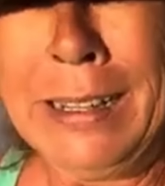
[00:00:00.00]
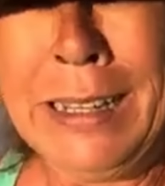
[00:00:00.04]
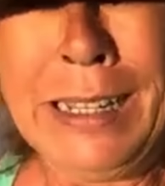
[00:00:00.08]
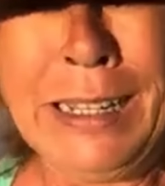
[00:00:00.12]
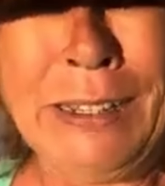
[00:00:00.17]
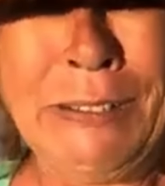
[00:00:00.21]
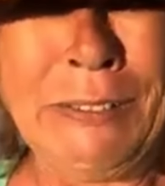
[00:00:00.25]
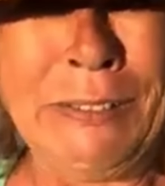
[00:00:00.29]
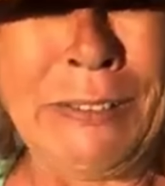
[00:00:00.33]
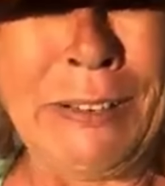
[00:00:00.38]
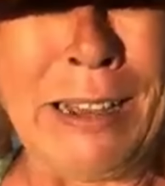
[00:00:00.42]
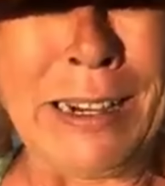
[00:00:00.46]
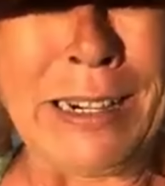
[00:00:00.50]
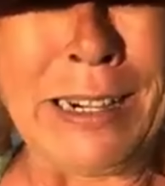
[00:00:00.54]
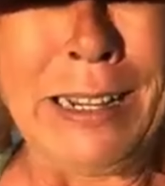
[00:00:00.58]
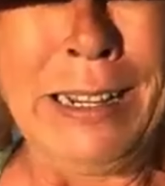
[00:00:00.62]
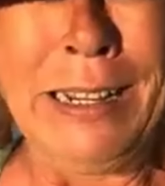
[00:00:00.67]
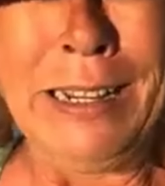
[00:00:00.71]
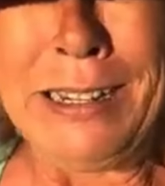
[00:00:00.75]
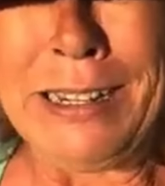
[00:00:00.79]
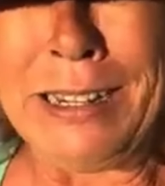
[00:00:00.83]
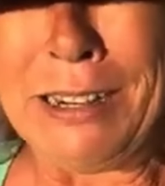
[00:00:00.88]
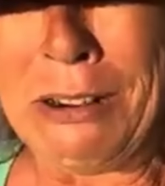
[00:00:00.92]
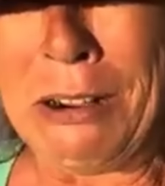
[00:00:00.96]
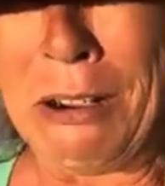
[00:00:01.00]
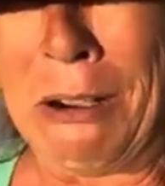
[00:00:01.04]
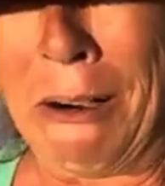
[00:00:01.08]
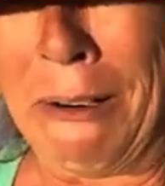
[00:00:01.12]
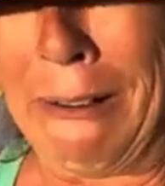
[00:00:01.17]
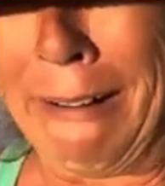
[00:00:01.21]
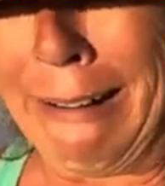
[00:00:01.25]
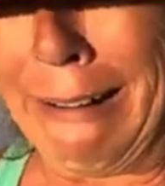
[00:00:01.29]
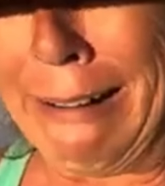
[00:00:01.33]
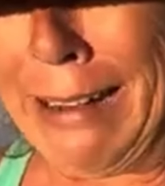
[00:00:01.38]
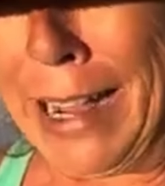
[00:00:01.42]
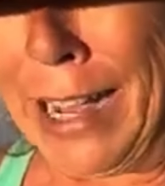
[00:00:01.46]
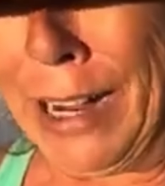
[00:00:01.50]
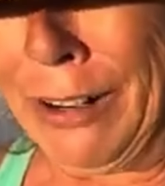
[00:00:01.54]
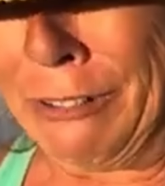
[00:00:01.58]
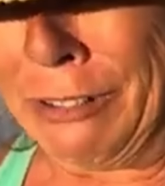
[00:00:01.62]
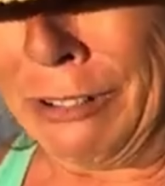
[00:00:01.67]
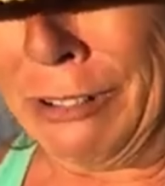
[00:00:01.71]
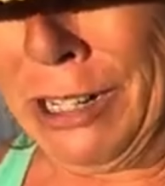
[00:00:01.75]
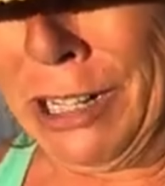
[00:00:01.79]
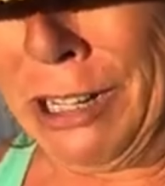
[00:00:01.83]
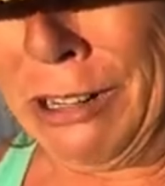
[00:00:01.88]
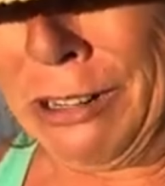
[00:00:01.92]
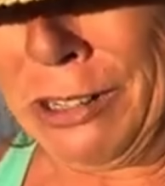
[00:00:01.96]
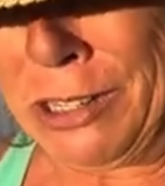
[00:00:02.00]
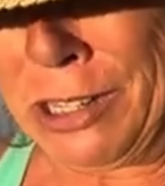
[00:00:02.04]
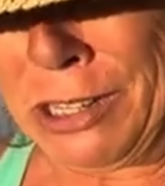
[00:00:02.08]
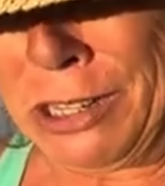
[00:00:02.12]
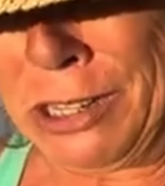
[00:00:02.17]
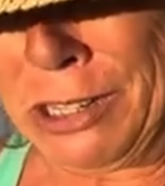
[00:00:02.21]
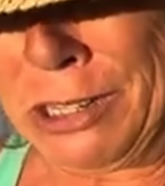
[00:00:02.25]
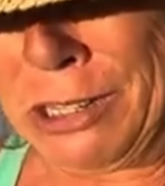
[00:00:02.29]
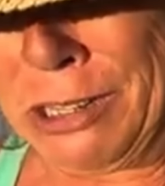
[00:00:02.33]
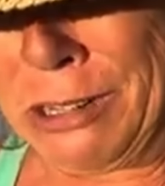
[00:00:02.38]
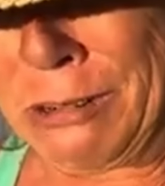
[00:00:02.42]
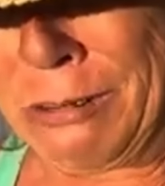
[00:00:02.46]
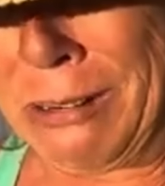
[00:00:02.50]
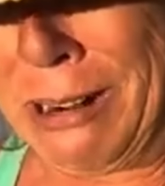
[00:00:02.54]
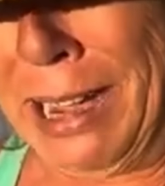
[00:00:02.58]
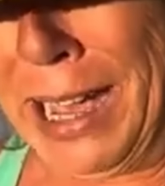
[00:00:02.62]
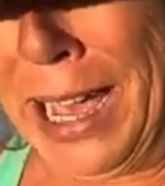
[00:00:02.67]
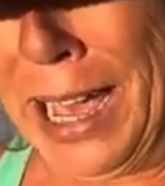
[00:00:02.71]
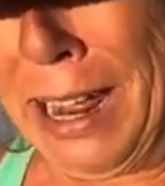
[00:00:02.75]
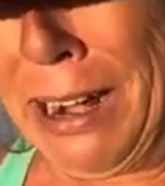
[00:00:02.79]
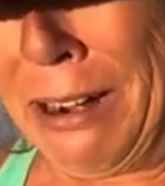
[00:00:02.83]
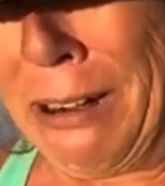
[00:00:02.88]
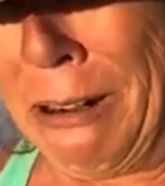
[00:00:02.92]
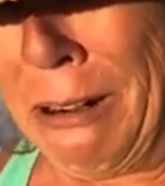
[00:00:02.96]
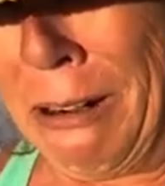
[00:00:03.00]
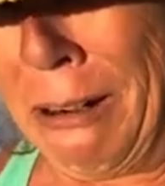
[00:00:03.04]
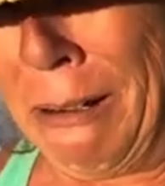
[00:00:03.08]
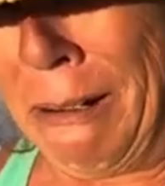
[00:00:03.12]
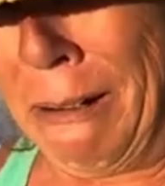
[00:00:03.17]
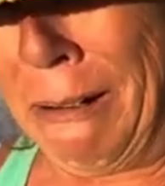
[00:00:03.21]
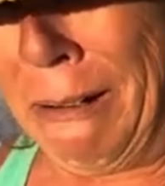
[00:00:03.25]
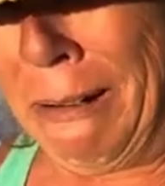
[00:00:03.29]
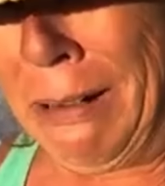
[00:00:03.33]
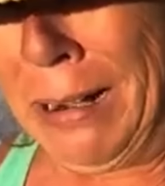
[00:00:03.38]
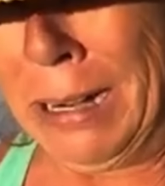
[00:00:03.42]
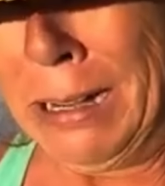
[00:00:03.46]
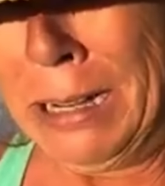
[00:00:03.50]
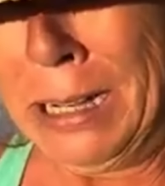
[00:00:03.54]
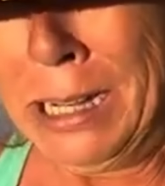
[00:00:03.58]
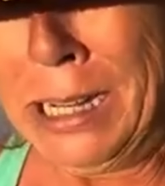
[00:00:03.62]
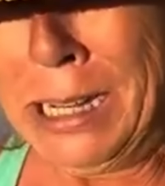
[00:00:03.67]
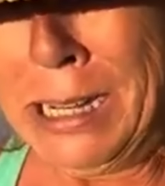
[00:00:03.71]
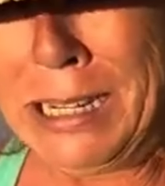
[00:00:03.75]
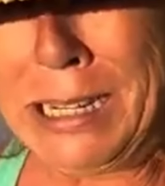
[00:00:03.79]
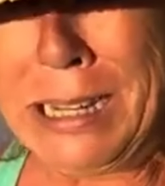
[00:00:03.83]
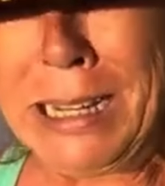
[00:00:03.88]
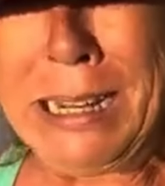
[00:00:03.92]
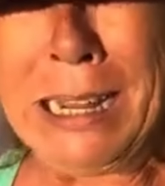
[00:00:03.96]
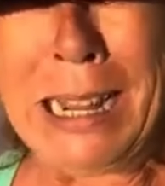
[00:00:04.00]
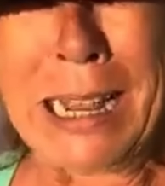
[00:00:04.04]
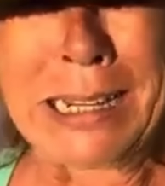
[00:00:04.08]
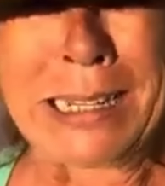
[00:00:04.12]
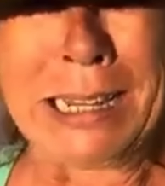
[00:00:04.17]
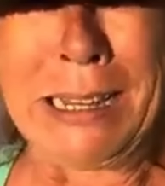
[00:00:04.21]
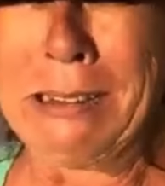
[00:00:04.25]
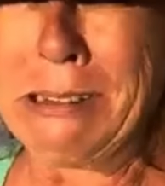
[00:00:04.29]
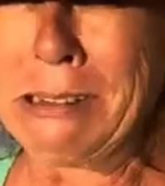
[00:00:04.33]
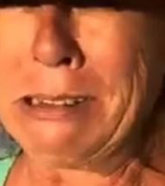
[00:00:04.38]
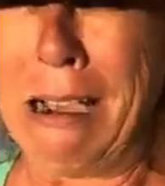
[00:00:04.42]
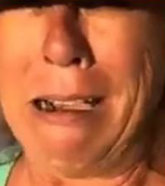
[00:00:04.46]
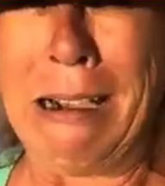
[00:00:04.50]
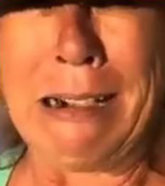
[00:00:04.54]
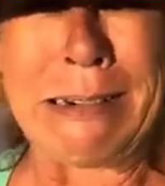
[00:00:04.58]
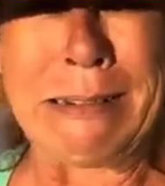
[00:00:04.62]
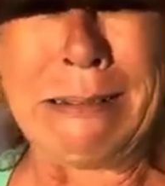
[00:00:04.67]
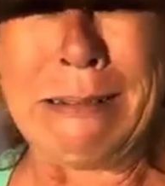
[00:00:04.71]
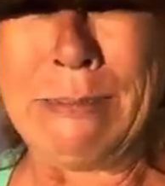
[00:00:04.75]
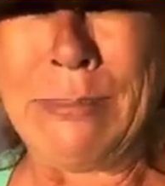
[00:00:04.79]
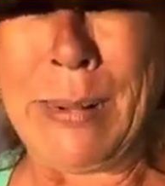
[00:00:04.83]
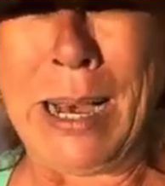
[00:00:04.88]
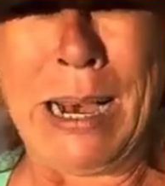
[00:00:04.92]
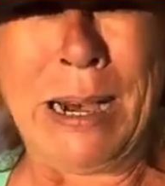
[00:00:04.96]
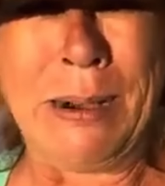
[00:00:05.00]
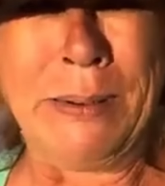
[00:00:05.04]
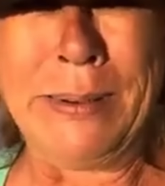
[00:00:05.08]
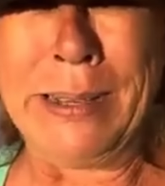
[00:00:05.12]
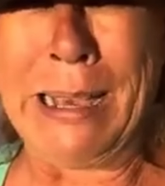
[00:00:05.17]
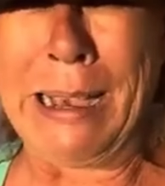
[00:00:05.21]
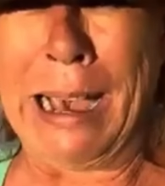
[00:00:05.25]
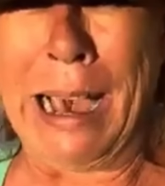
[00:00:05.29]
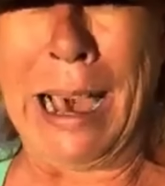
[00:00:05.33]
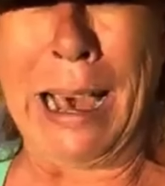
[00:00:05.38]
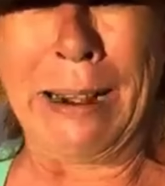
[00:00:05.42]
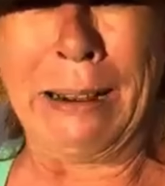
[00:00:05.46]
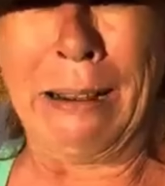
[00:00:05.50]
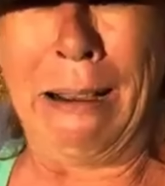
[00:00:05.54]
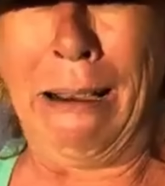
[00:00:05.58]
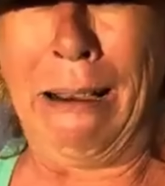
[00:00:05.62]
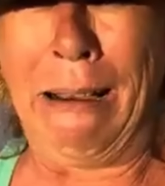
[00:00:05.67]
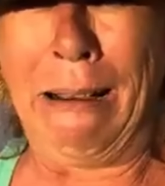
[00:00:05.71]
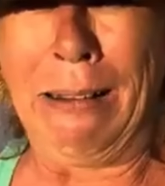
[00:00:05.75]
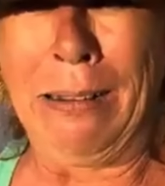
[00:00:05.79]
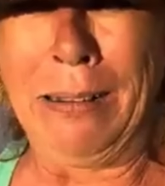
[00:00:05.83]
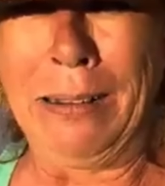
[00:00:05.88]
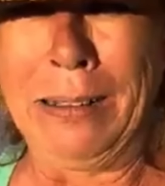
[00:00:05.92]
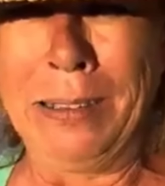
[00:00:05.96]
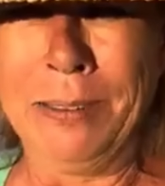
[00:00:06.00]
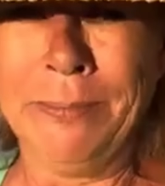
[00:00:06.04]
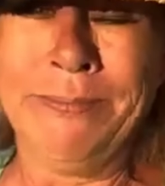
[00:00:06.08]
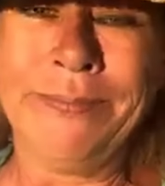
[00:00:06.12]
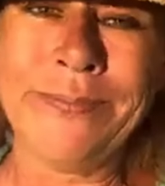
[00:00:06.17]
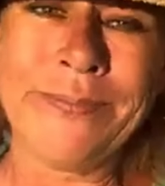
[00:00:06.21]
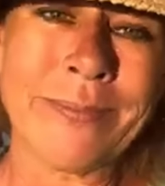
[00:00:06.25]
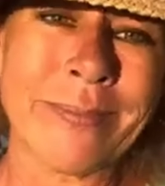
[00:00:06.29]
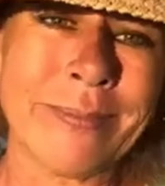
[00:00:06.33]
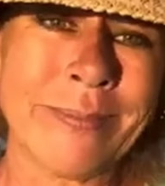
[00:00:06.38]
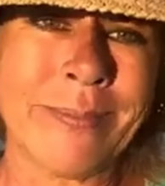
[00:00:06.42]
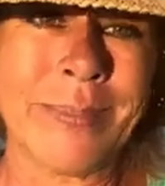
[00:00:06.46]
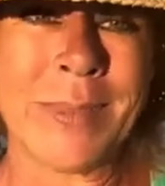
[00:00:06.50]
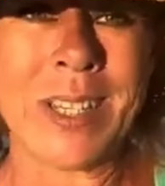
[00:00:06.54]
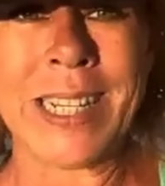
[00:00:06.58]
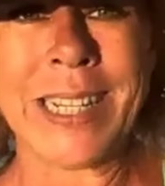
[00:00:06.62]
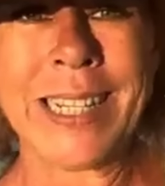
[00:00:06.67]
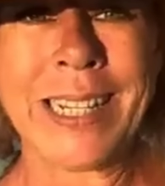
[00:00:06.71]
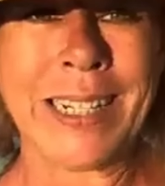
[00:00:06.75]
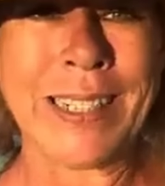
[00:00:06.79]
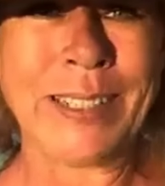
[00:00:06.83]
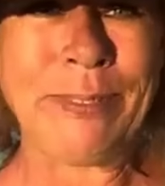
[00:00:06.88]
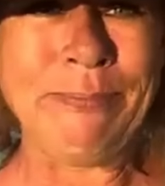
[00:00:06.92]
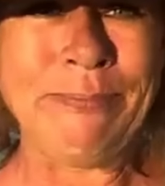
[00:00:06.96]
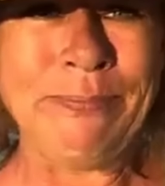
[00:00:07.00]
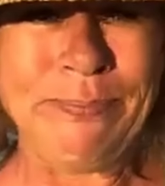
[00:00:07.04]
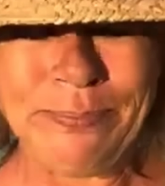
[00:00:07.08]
In fact, she hardly ever uses Twitter. She doesn't talk about me at all. Oh dear.